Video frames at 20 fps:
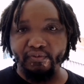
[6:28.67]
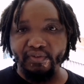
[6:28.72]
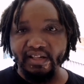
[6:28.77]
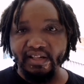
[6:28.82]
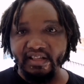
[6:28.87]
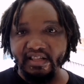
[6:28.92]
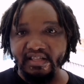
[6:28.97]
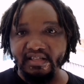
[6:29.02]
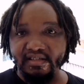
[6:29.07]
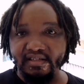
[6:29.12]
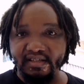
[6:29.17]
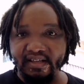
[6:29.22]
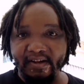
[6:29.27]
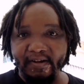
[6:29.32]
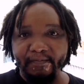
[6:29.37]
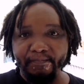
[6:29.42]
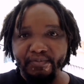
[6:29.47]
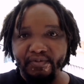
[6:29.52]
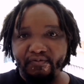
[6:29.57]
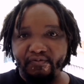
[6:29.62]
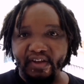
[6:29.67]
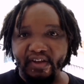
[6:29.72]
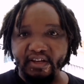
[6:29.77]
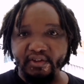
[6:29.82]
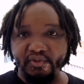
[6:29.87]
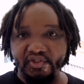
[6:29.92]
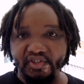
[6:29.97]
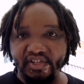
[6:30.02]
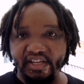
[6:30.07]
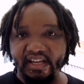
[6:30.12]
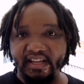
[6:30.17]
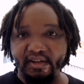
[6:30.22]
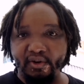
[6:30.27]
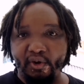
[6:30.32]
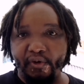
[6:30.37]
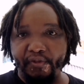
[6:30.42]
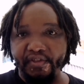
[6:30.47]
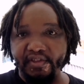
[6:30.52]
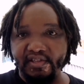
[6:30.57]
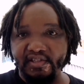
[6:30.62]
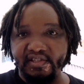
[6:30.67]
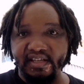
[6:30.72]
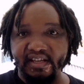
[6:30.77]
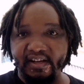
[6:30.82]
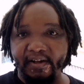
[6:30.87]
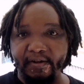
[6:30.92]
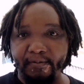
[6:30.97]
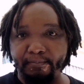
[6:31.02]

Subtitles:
fill this value chain, or this